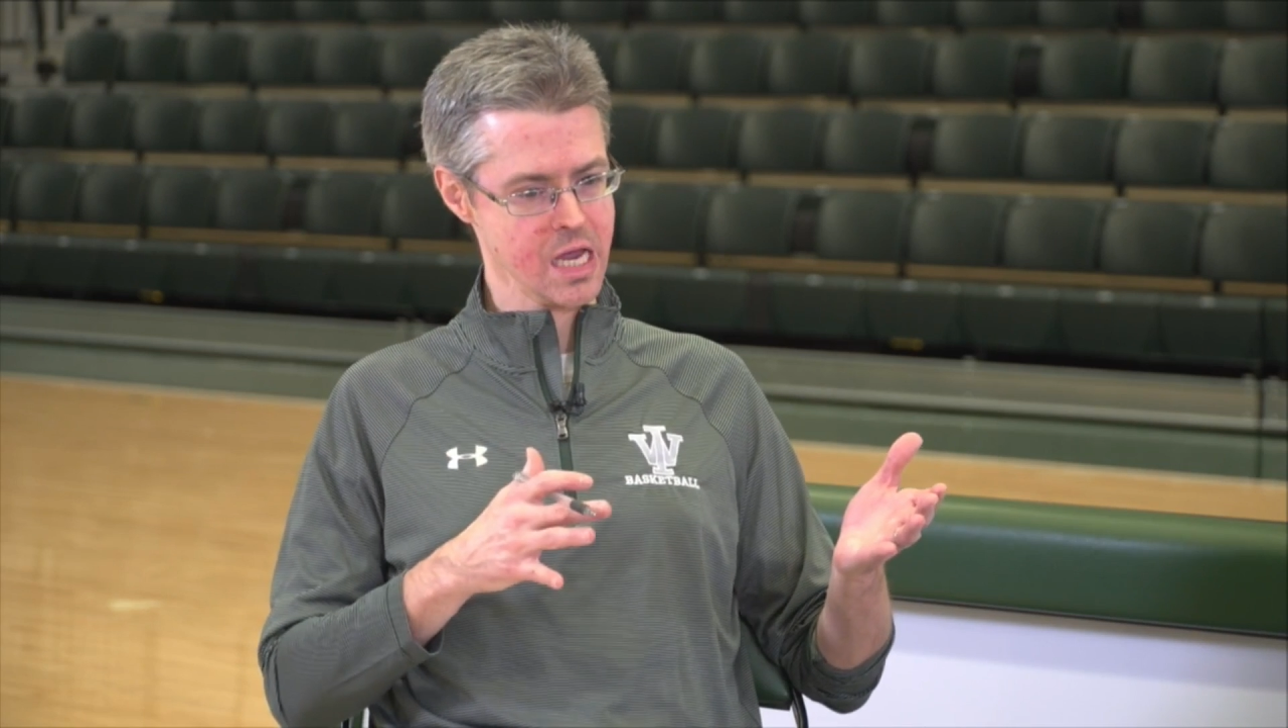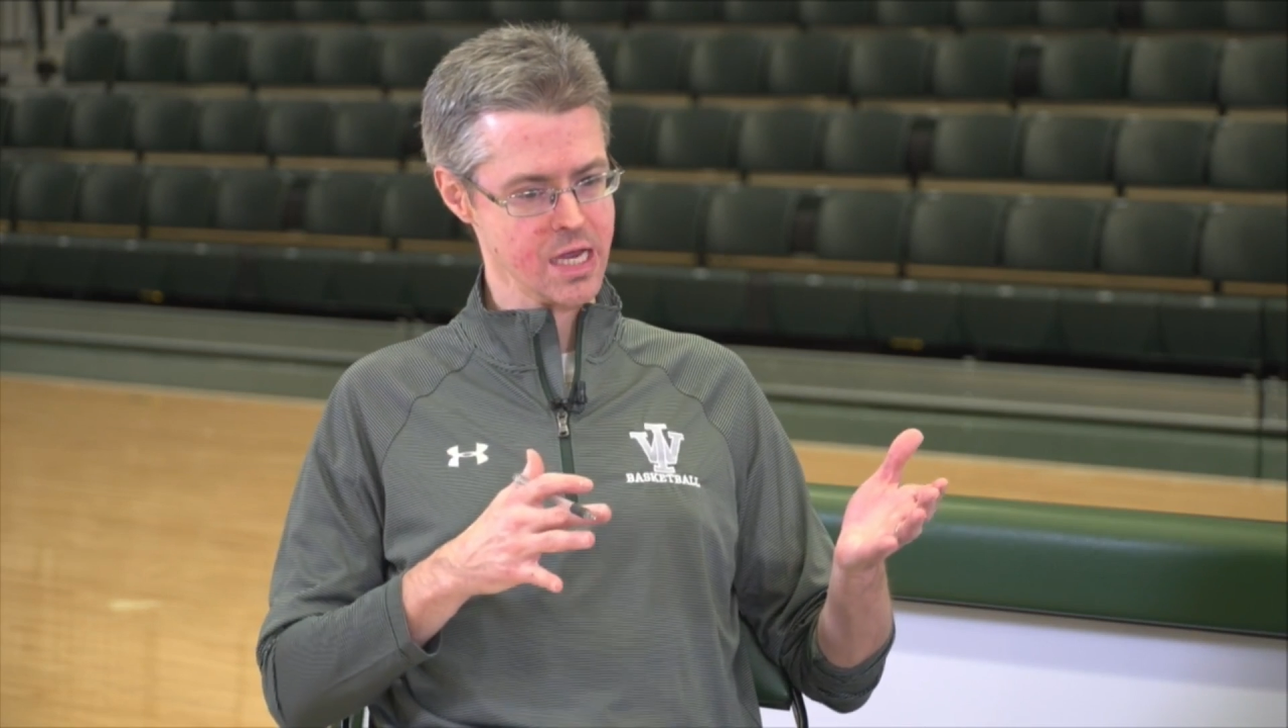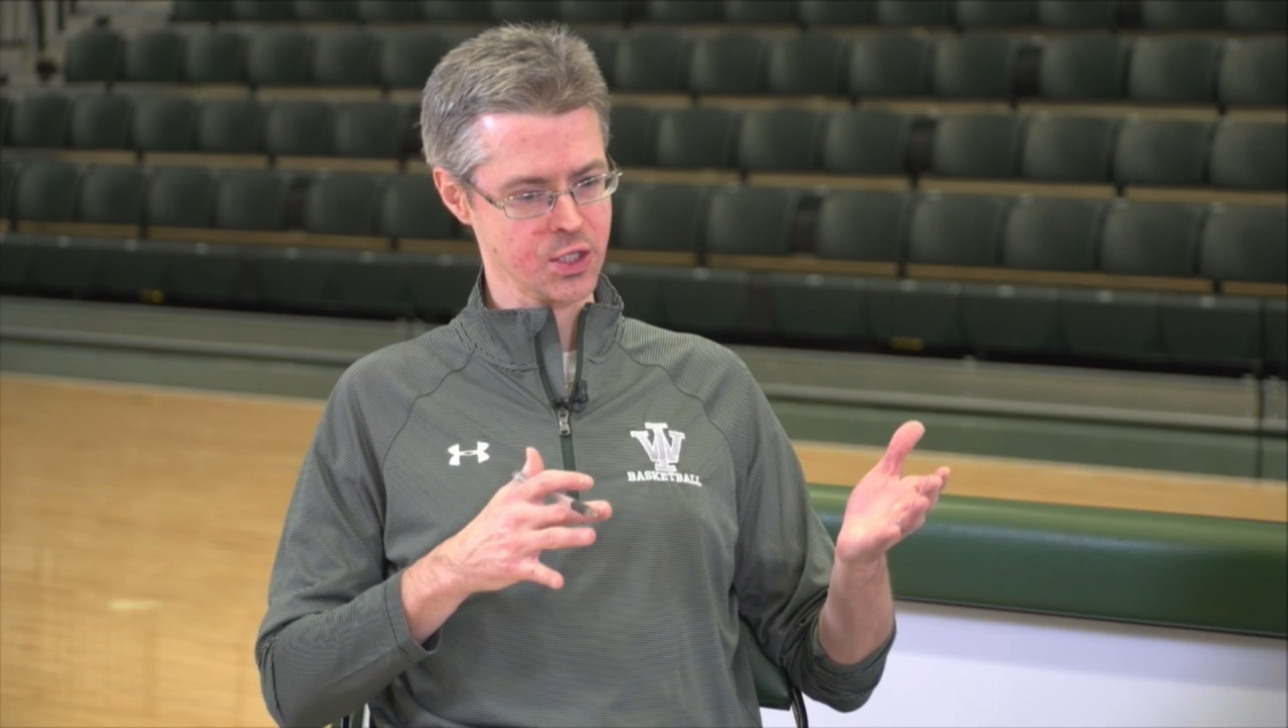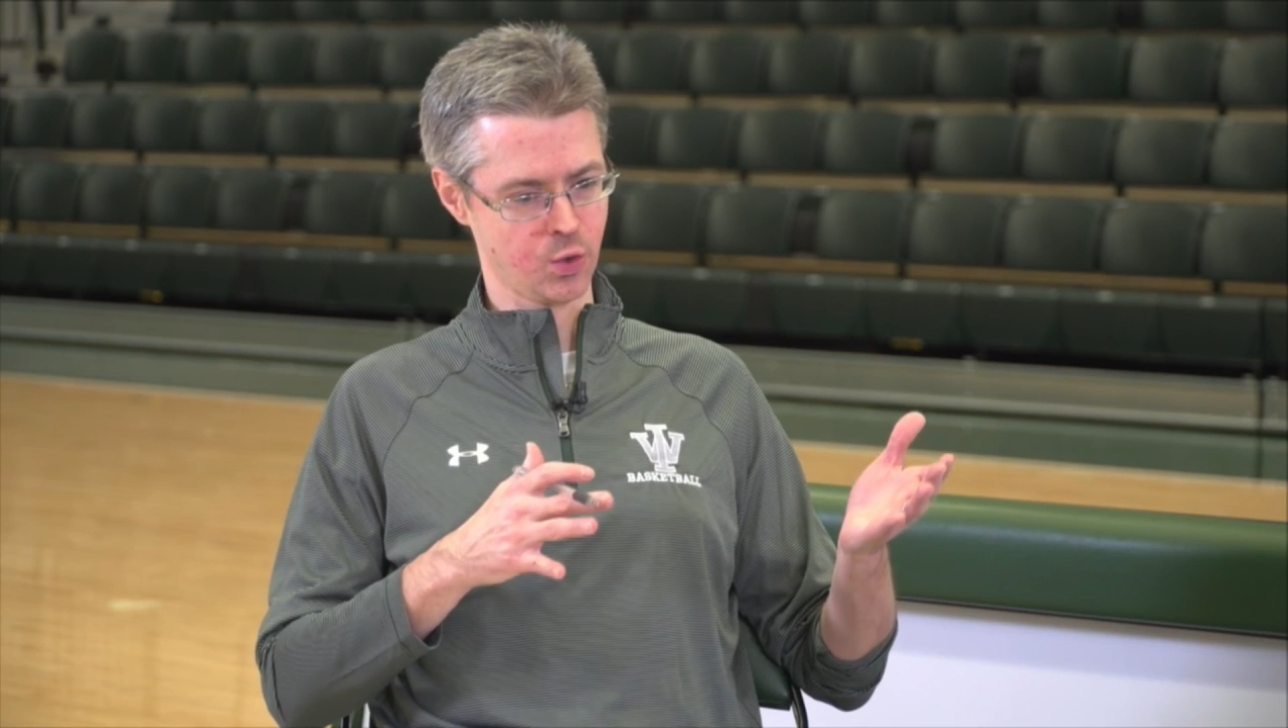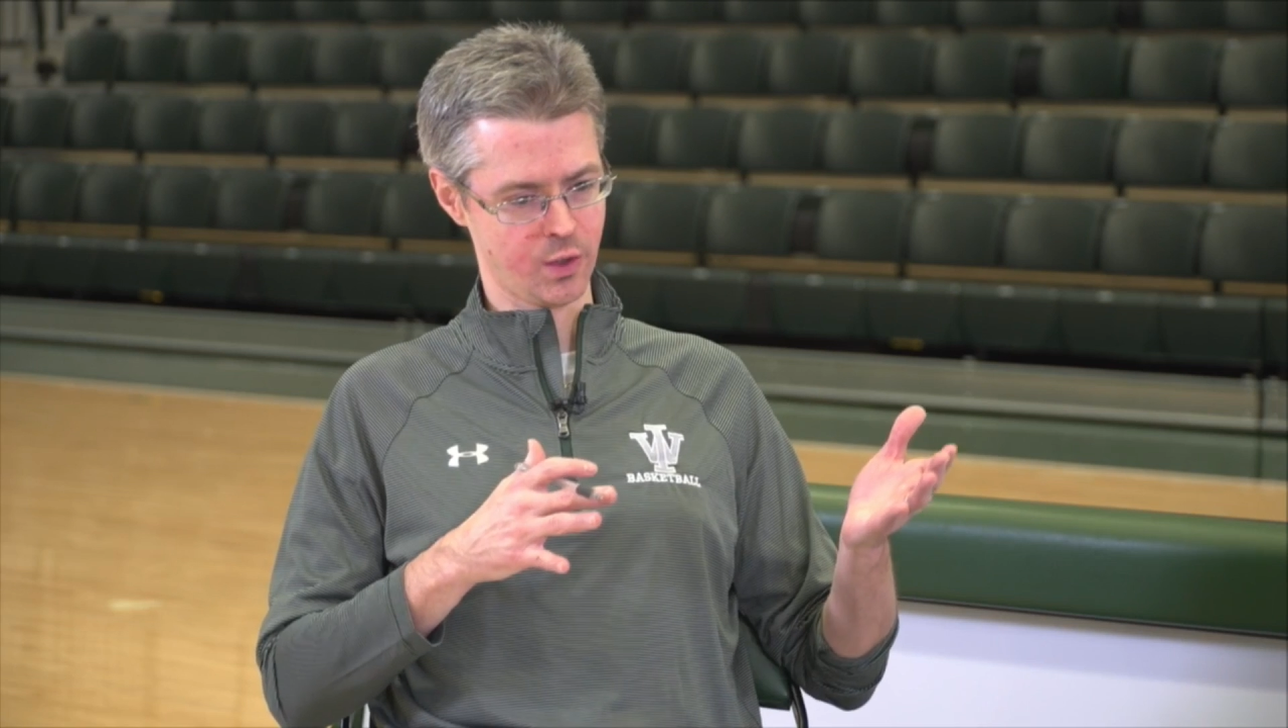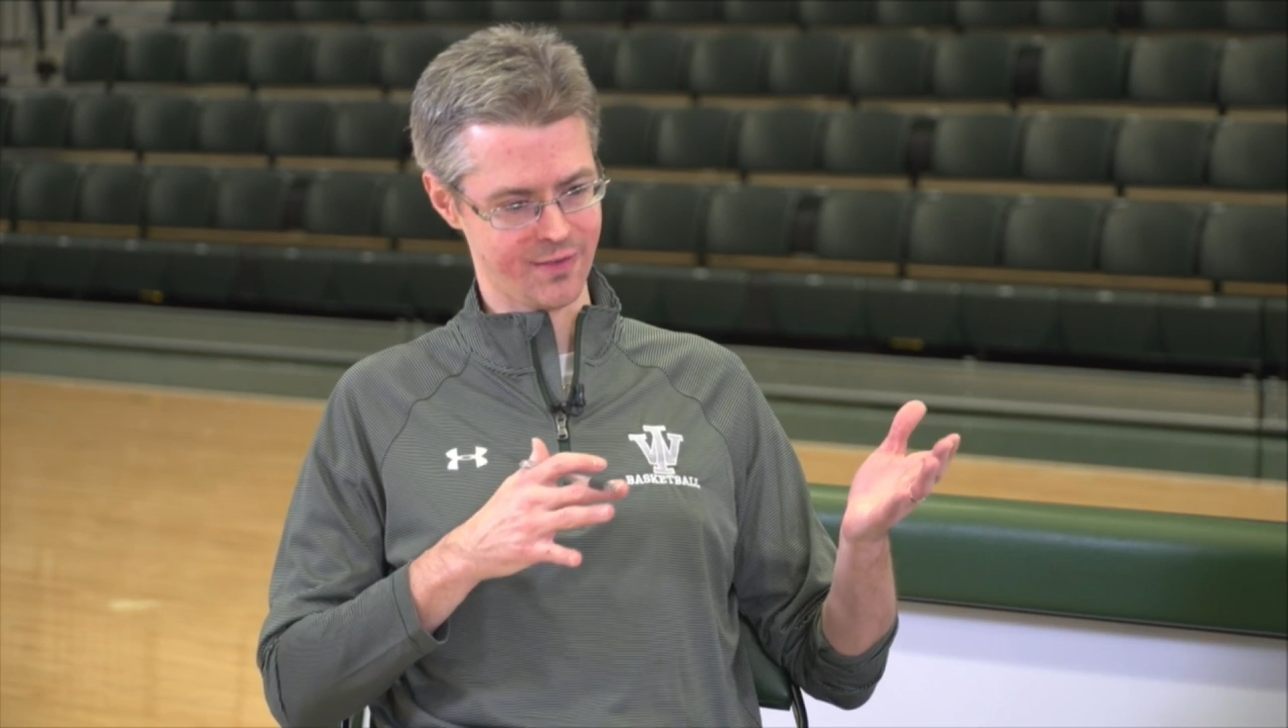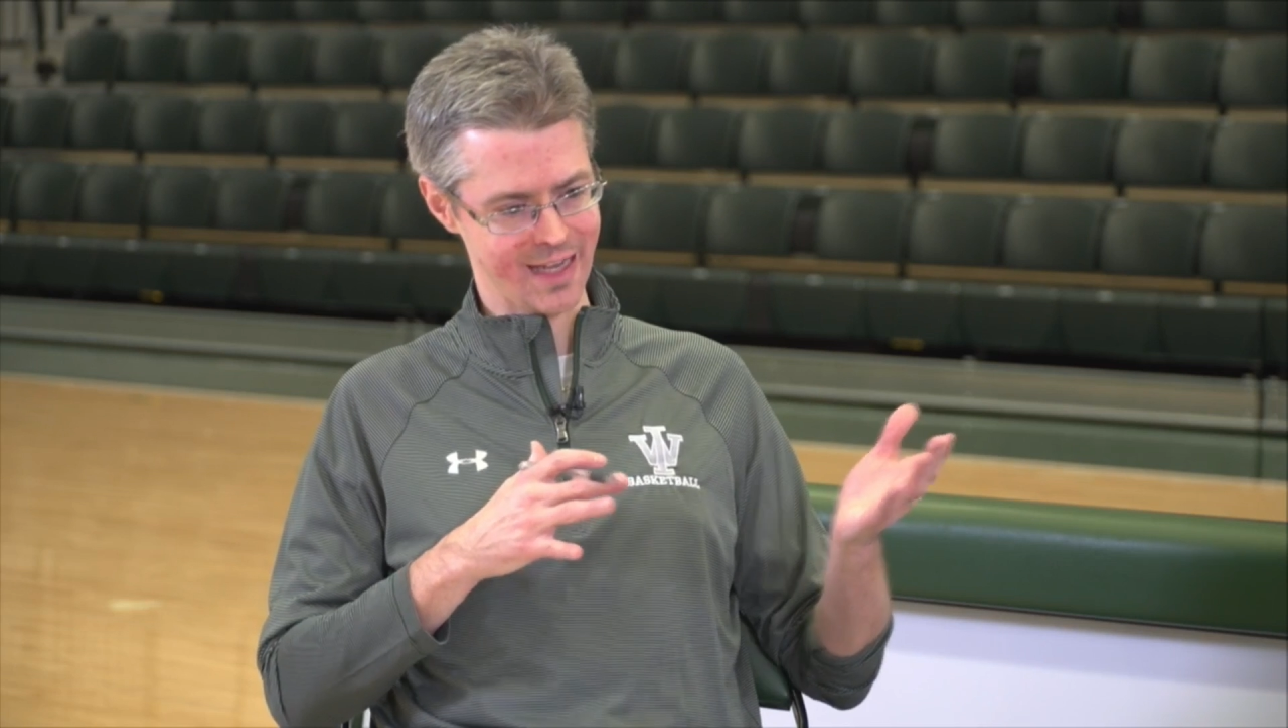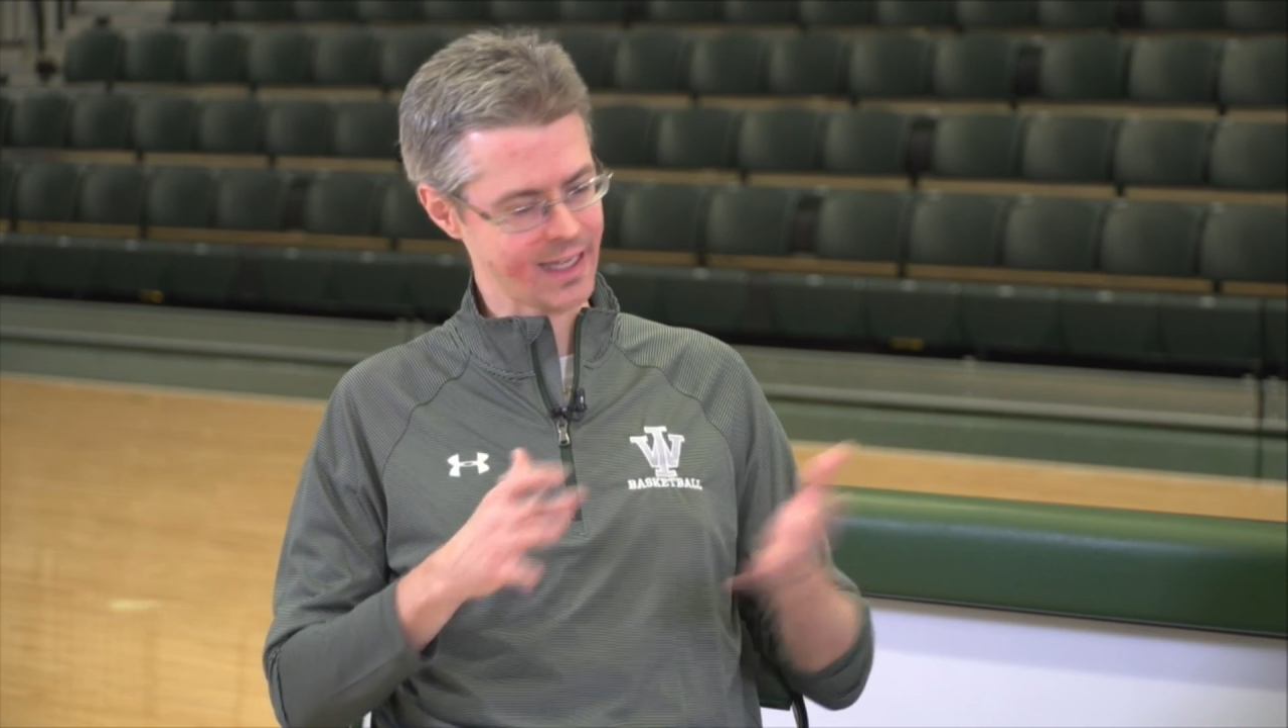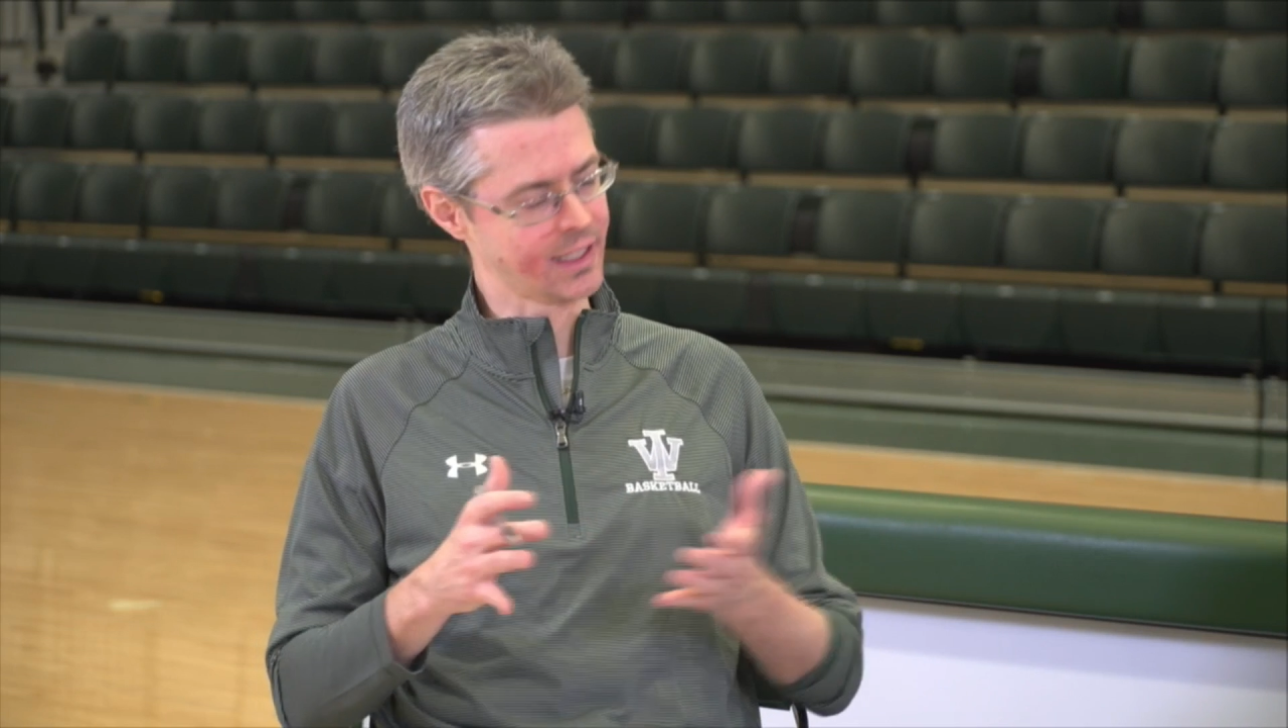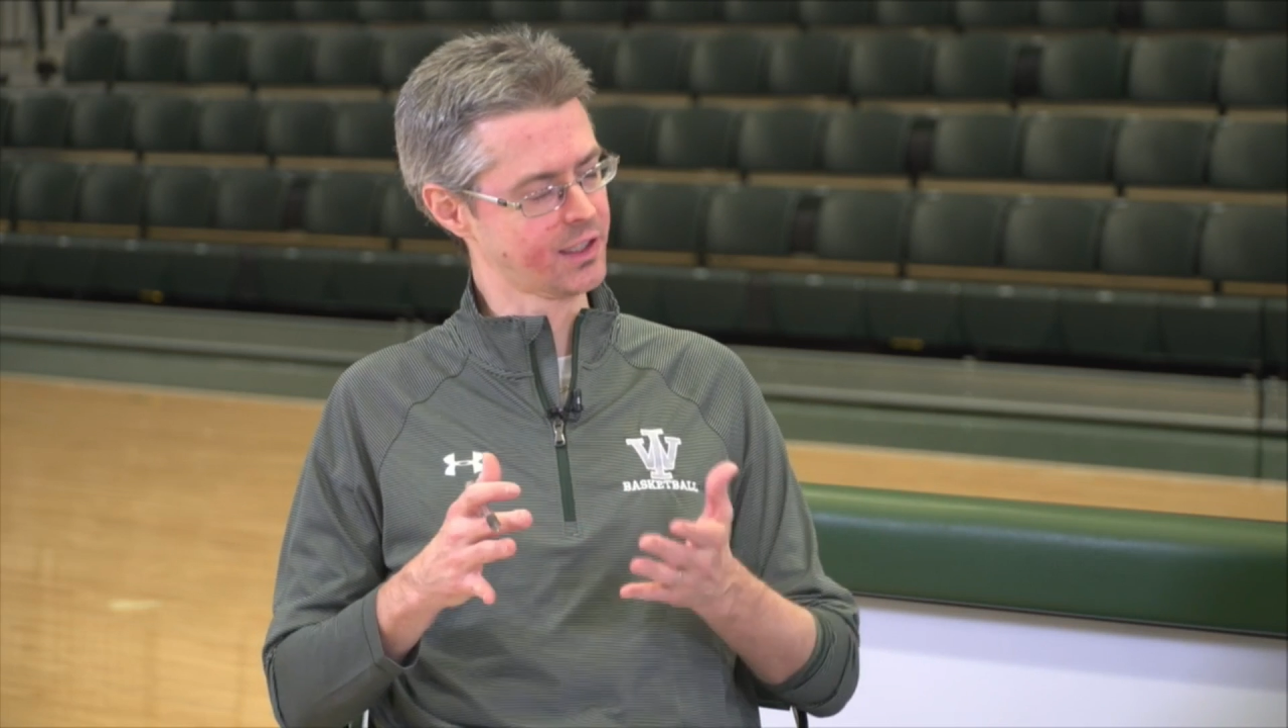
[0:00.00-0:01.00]
sort of
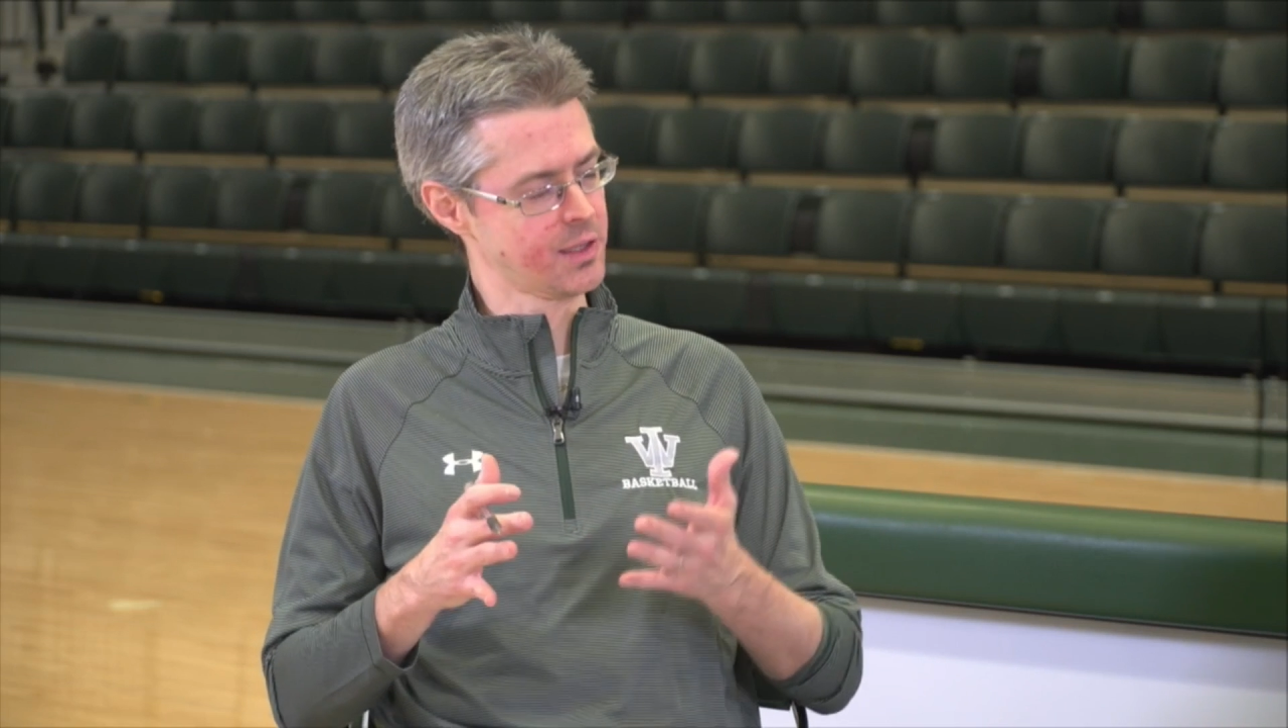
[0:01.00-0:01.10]
get into